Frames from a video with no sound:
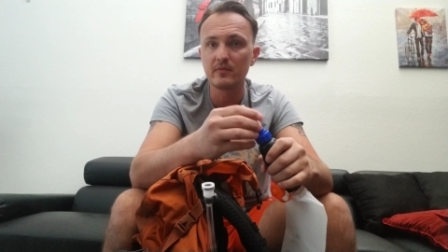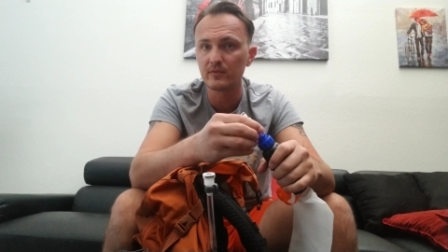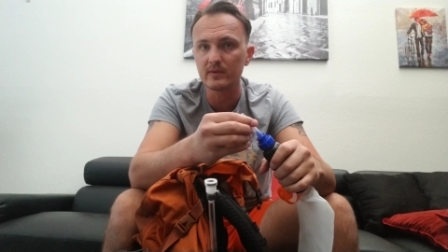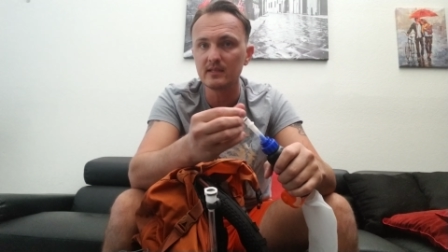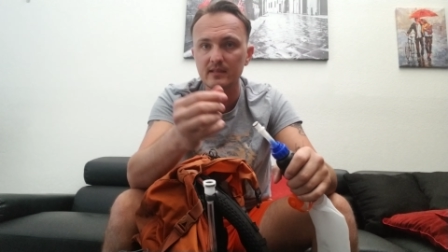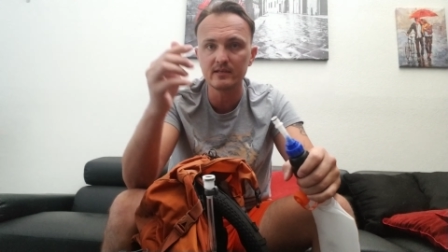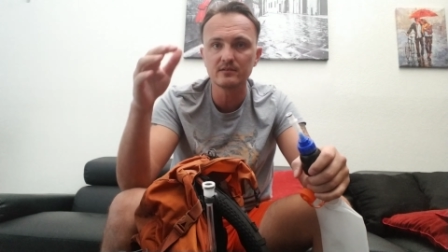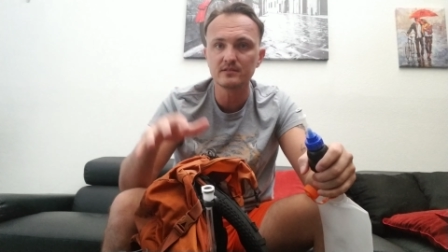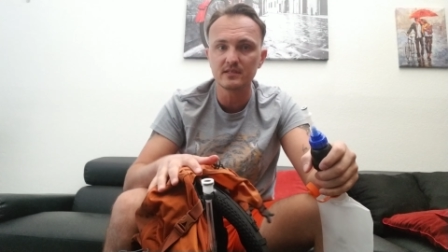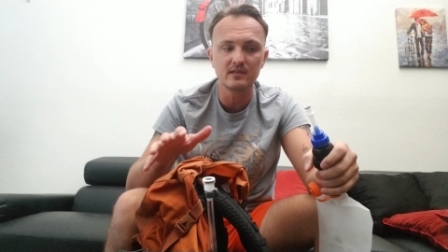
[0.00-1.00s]
3
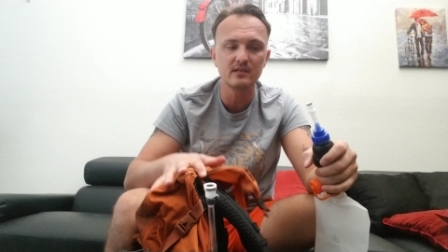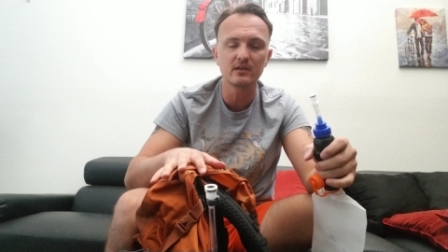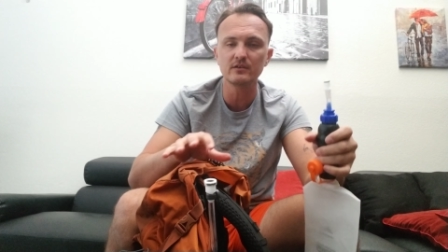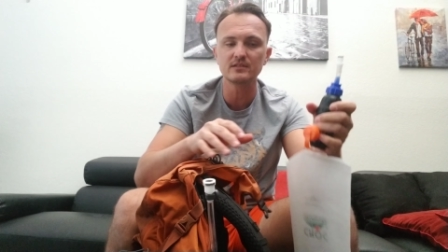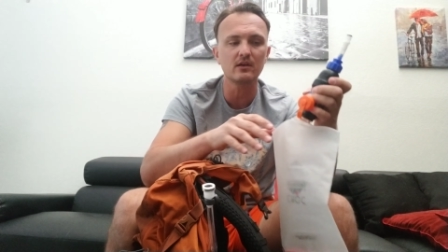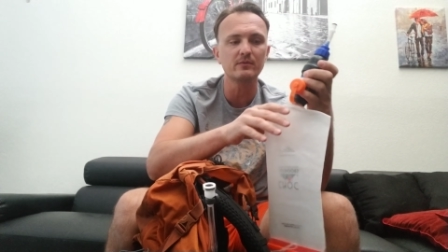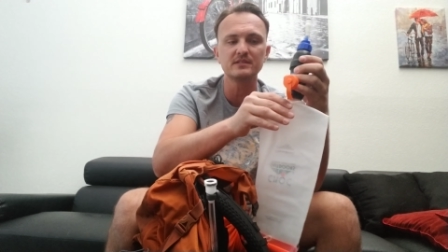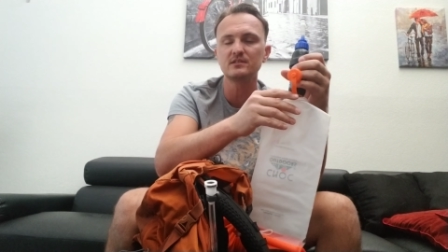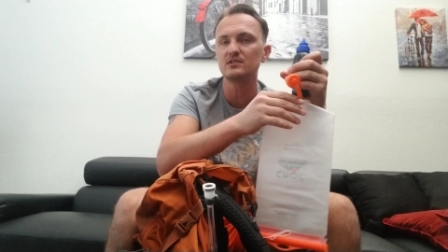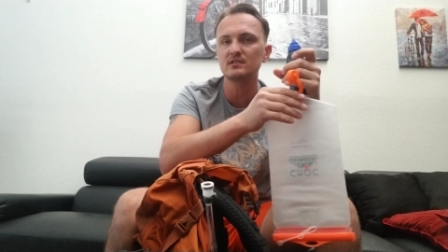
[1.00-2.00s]
liters in here is
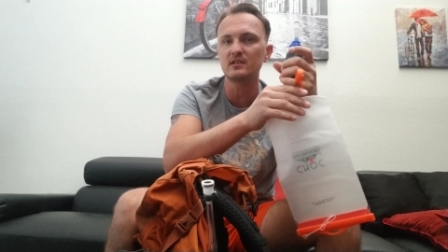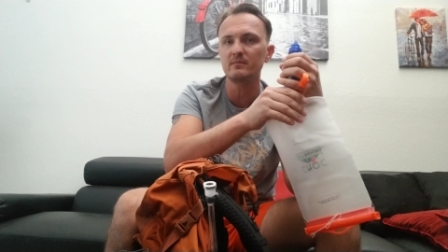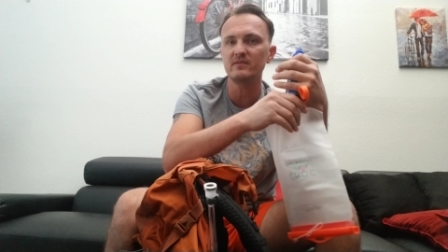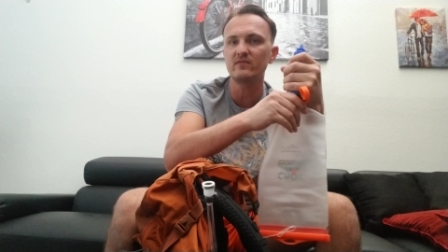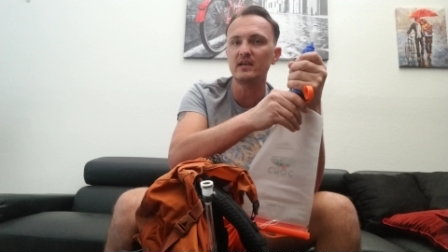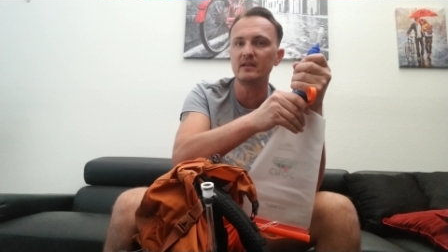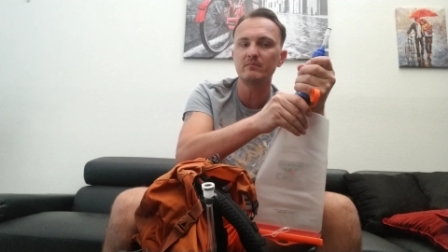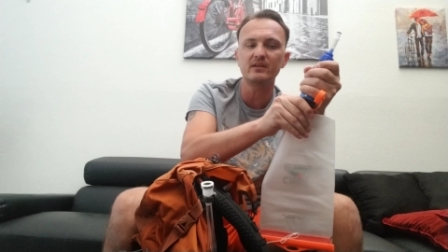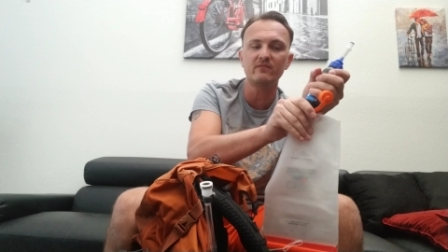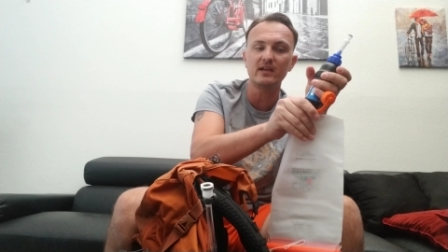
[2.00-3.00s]
always just going to be fine,
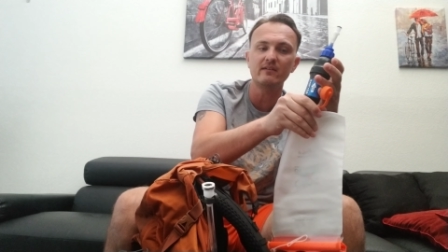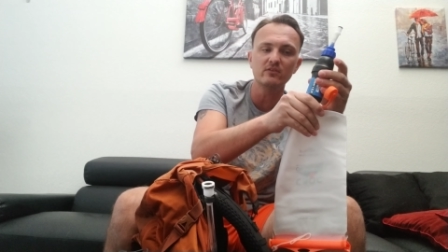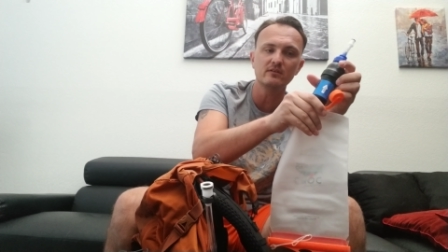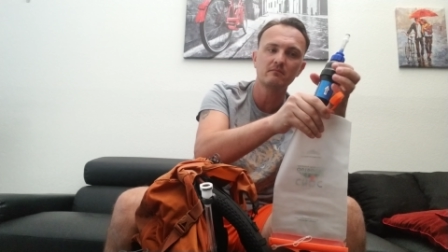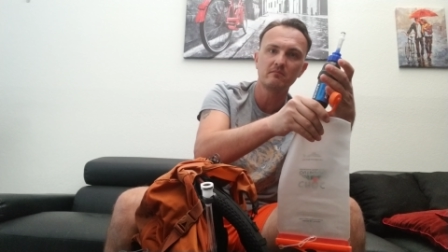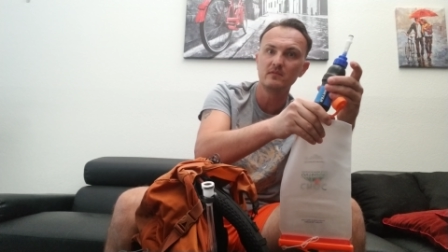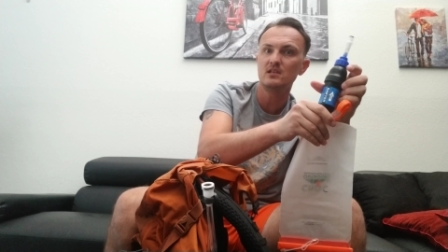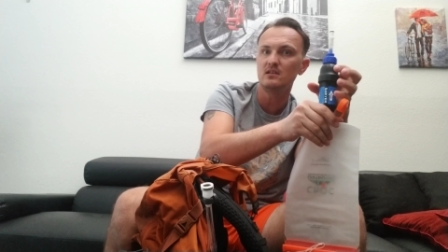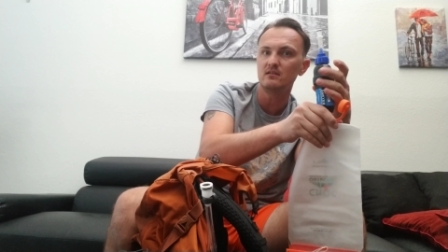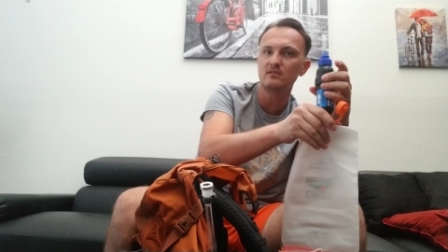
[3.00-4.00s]
but if I ever
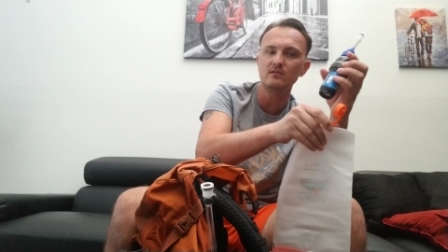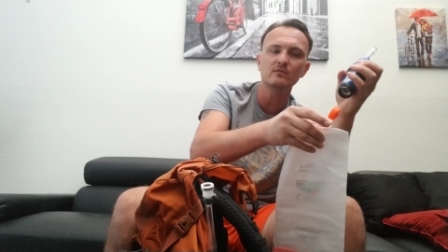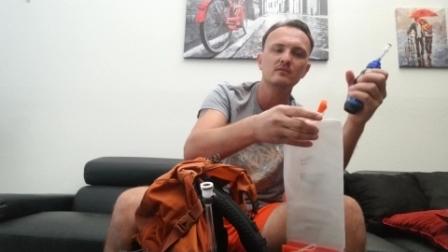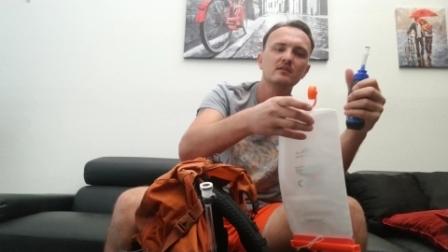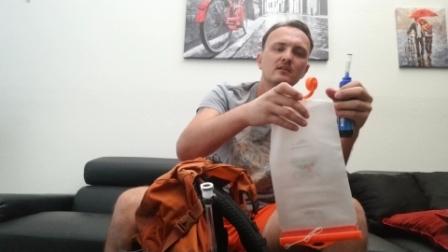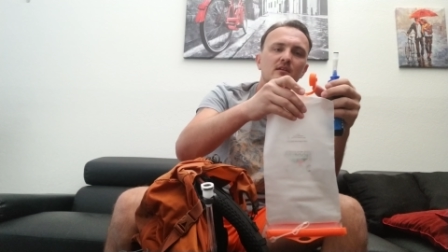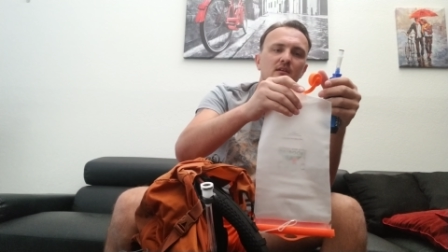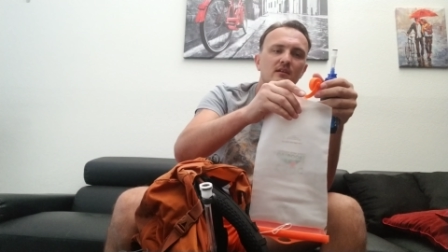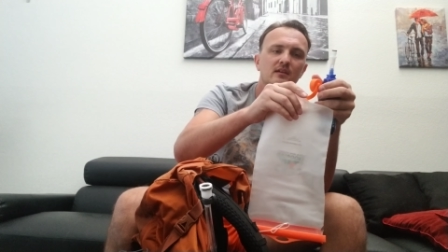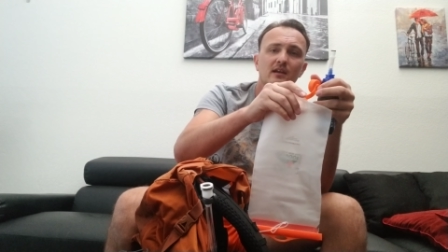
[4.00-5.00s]
needed to,
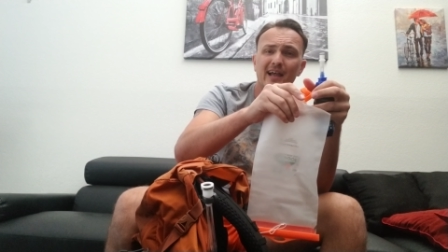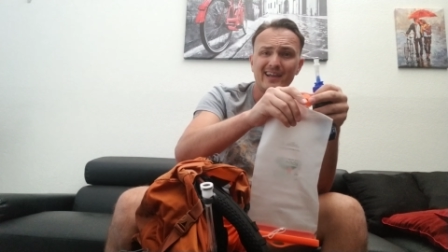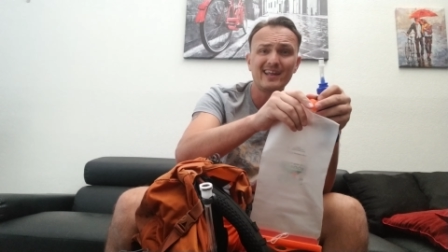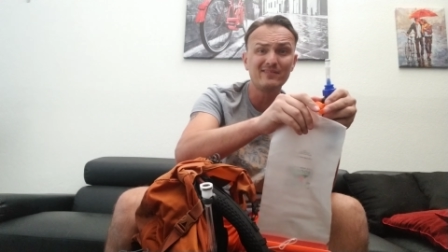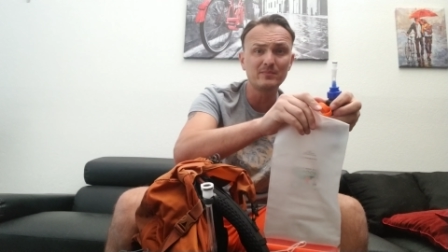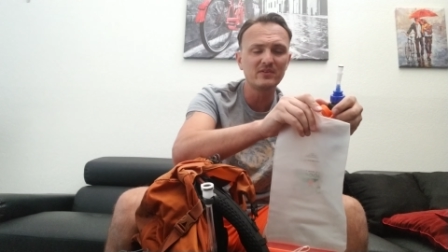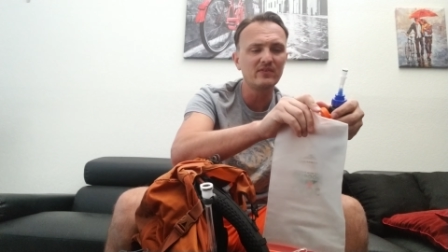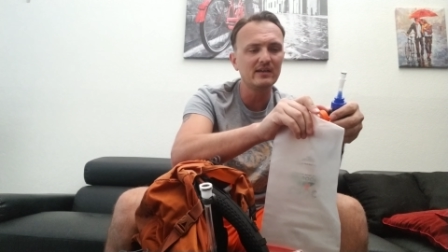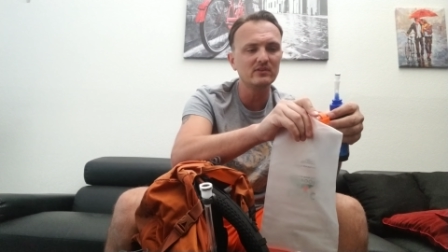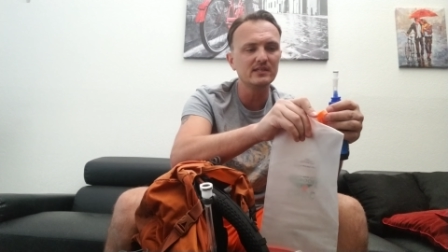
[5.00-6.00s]
I could have up to 5